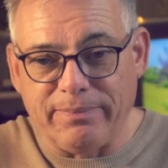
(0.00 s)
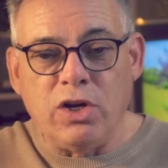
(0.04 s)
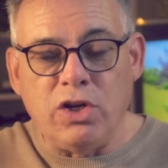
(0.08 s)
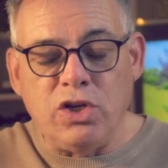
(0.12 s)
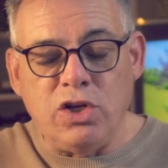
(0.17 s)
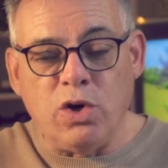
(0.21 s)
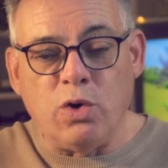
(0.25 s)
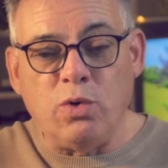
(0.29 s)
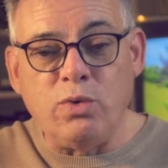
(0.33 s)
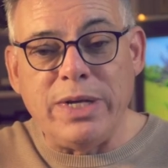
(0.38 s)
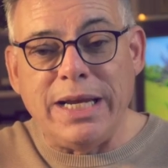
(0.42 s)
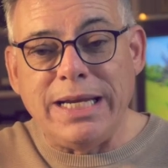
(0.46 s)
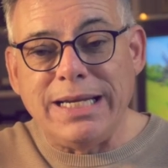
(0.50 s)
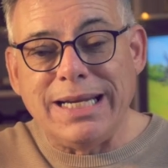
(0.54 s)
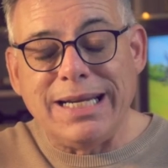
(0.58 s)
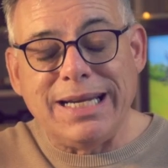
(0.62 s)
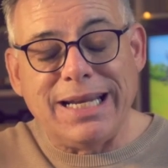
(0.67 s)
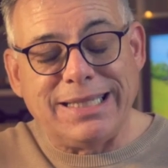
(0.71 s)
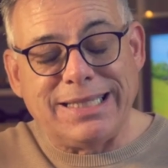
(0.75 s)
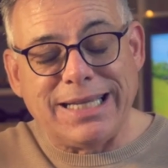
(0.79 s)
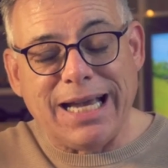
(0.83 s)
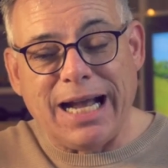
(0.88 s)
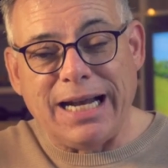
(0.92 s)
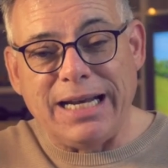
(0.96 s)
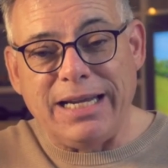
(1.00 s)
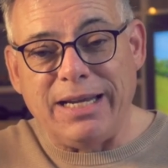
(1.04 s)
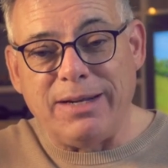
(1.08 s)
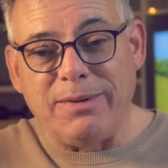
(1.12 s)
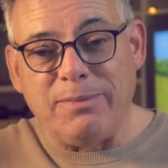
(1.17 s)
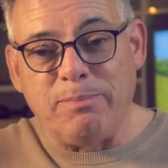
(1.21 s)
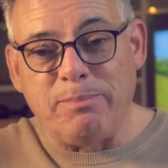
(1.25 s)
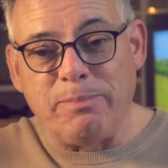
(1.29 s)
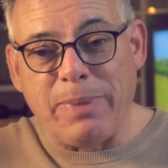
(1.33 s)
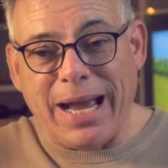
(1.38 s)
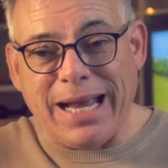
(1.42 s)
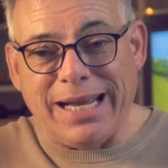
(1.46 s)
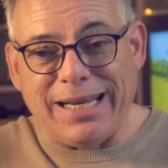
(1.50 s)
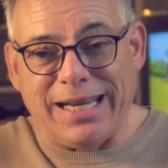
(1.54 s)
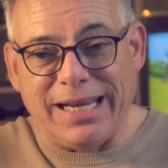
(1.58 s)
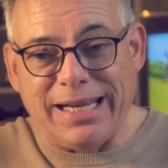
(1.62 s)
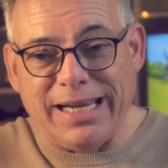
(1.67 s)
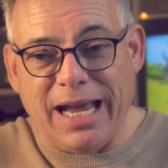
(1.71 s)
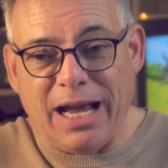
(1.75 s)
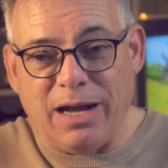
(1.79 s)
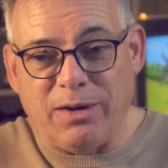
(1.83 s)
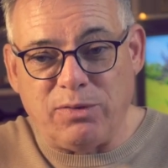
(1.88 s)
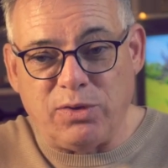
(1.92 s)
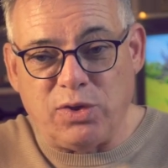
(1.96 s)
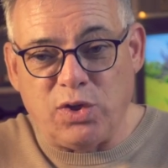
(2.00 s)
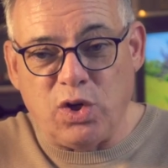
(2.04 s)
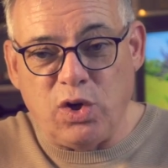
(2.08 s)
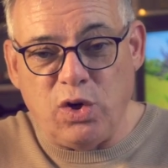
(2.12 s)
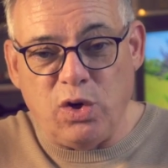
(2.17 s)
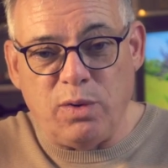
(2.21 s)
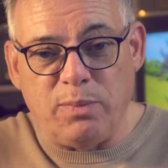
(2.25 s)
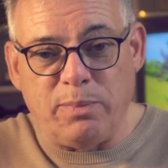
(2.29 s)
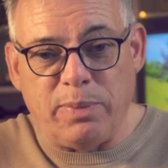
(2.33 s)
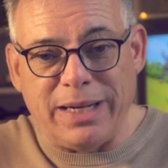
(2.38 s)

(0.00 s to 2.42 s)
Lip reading: You'll need an Italian bank account too,